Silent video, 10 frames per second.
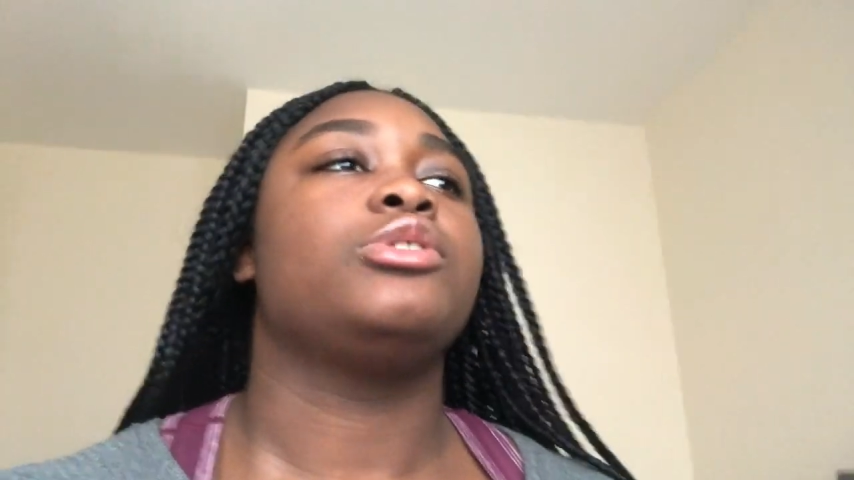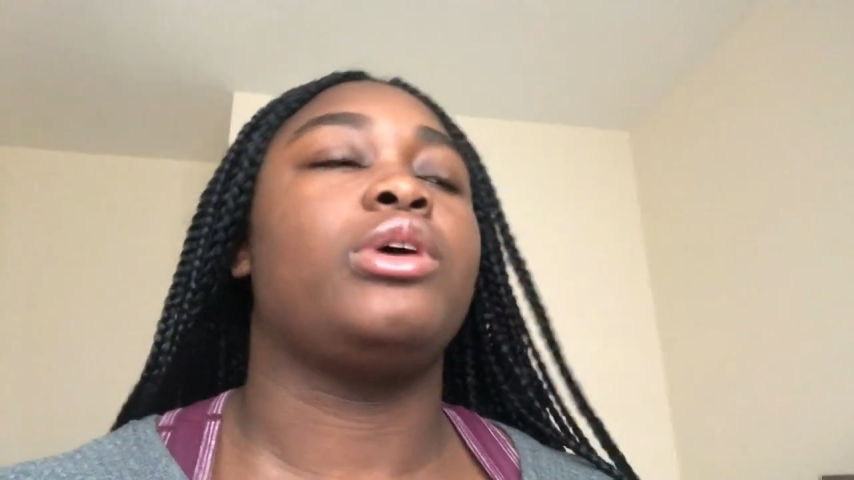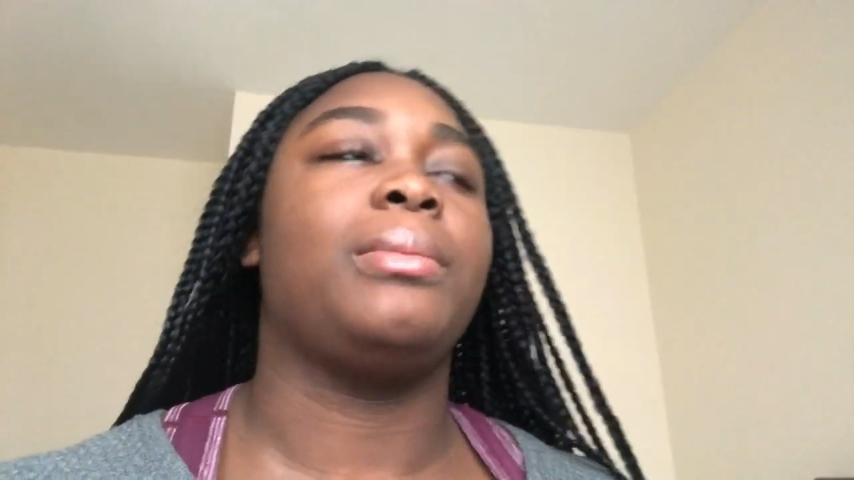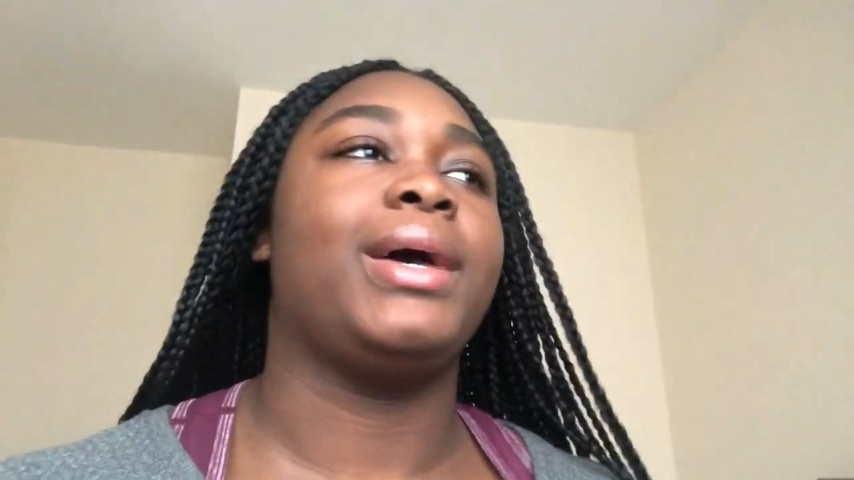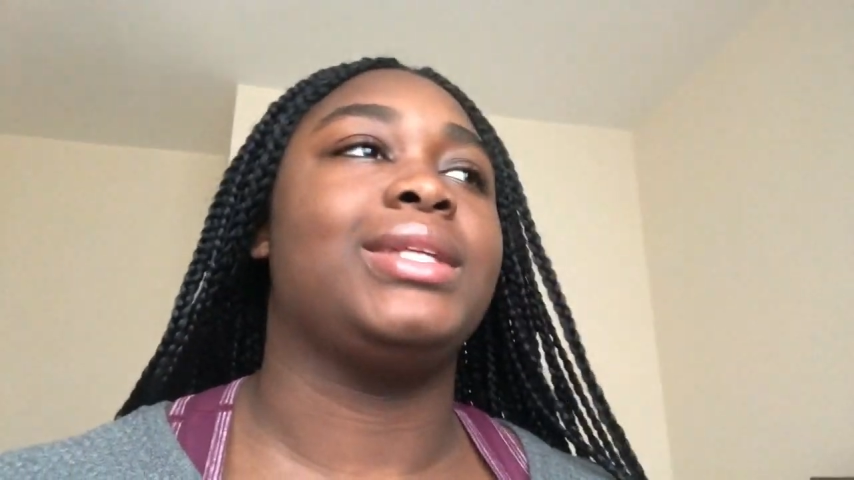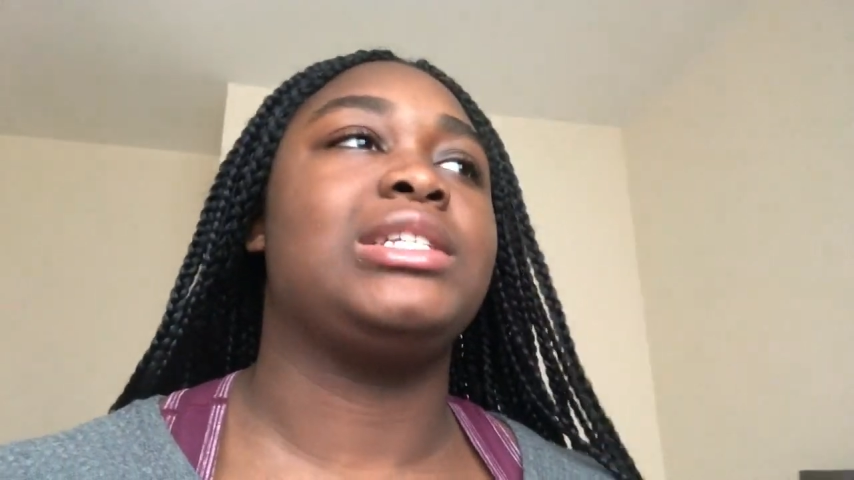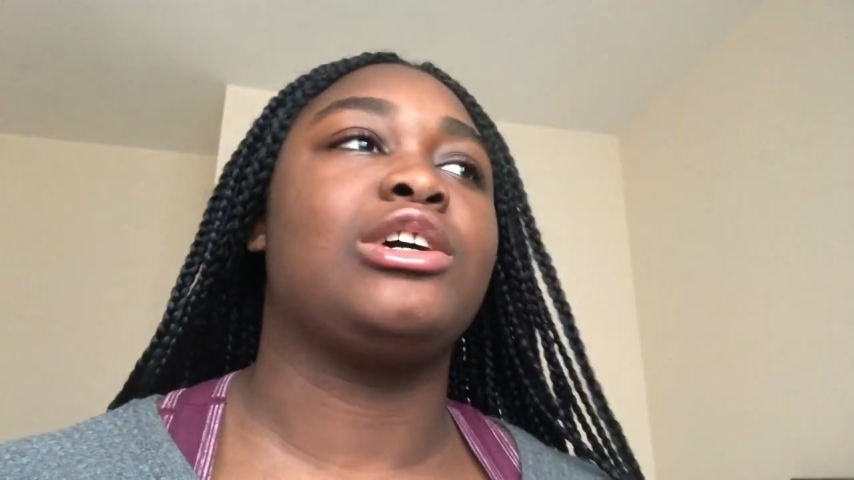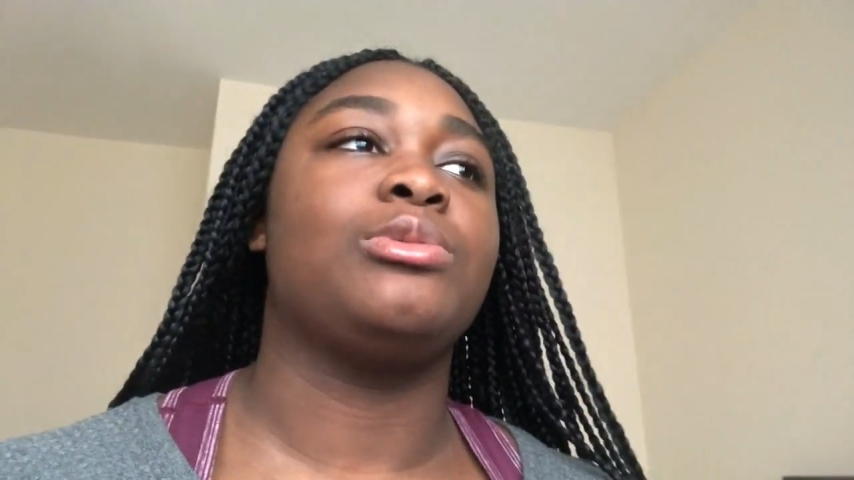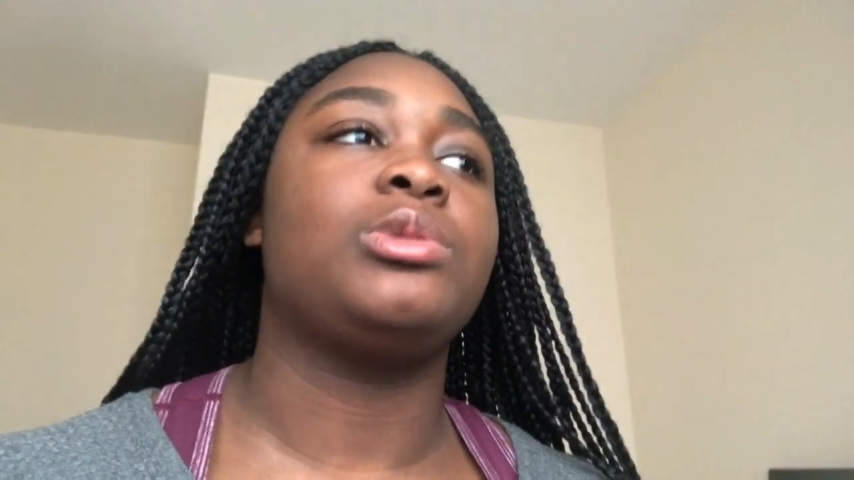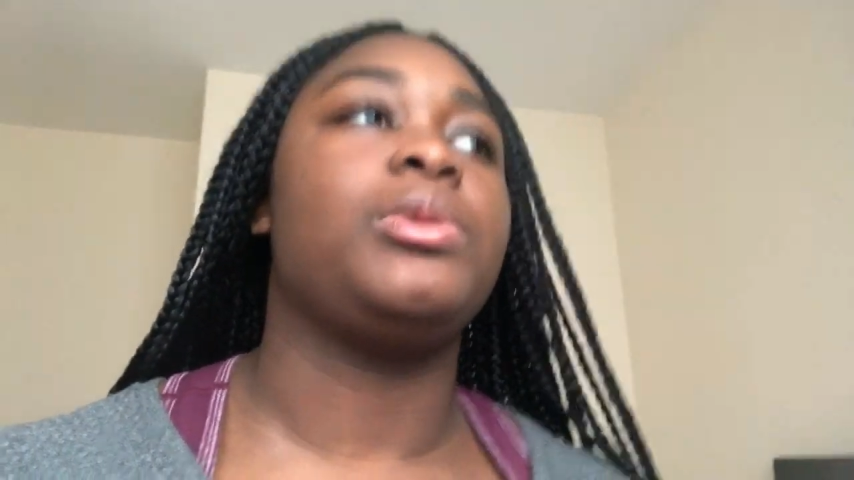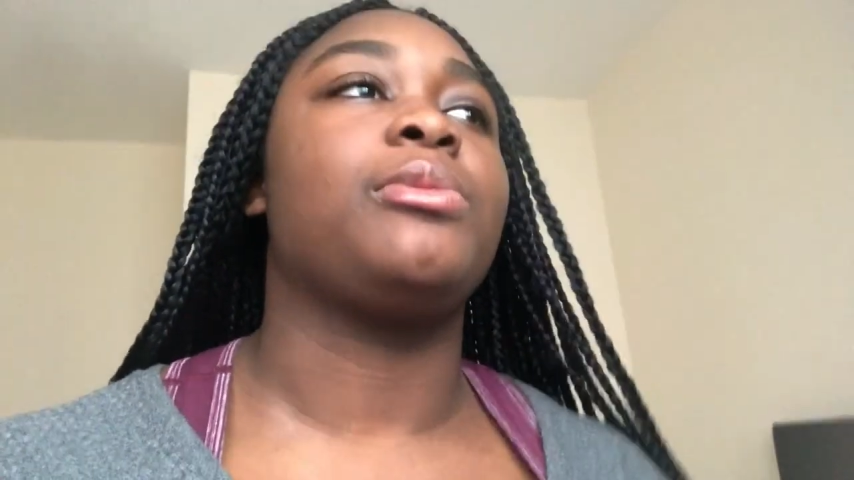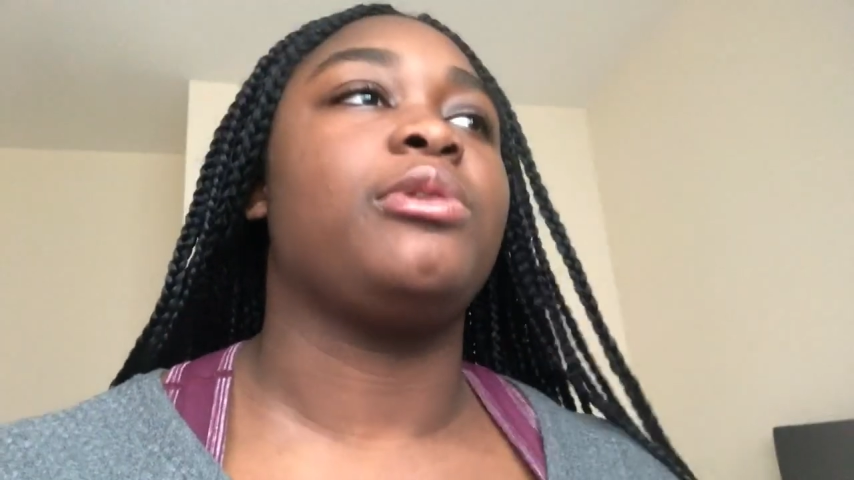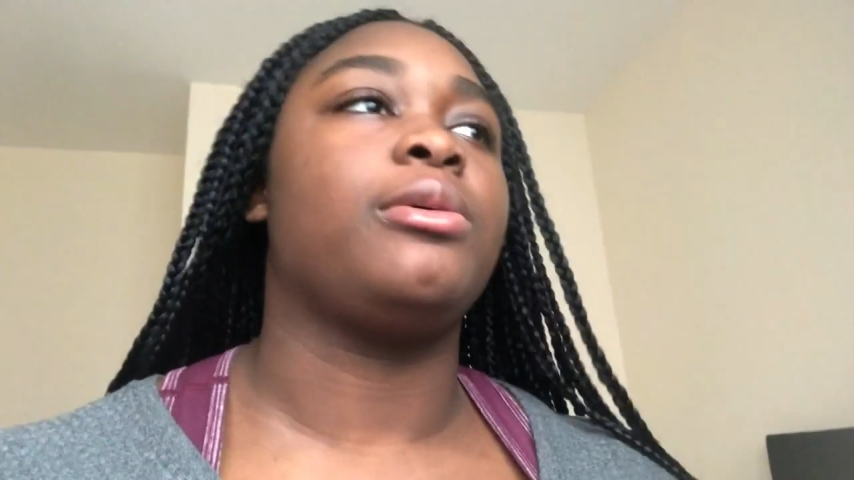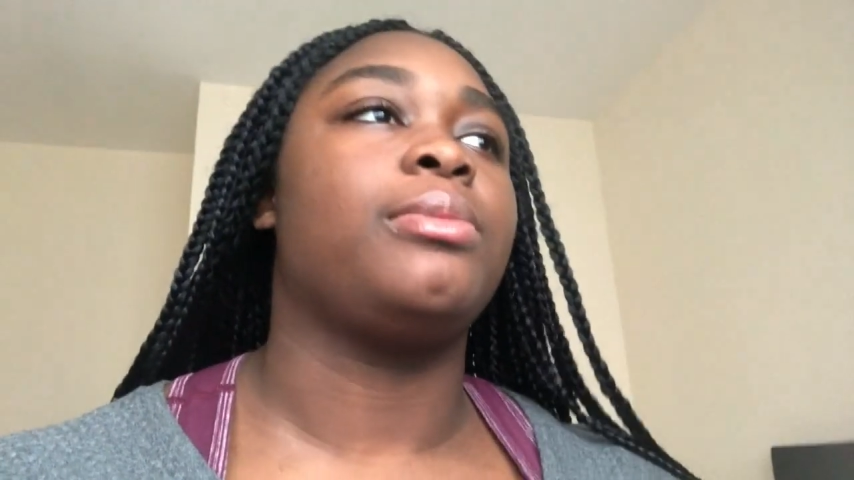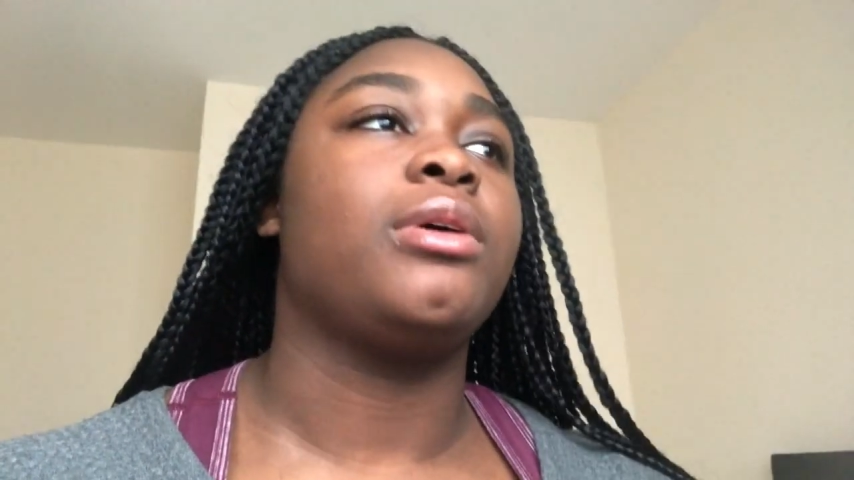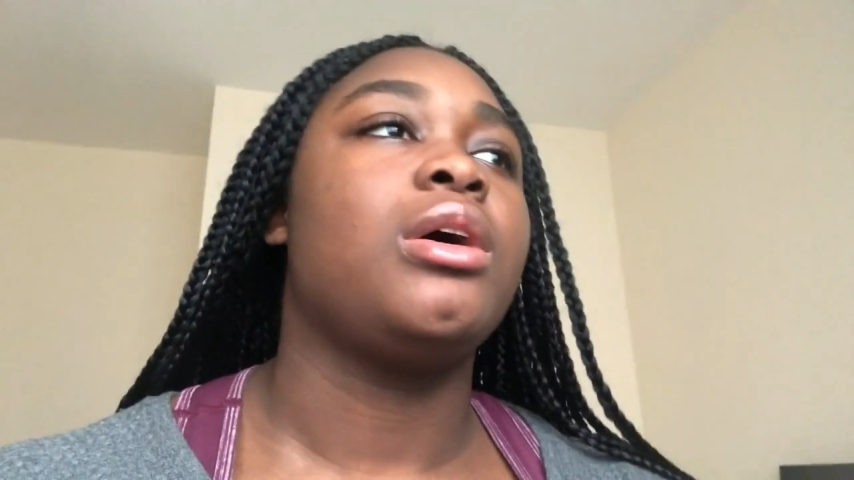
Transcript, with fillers: when my auntie comes pick me up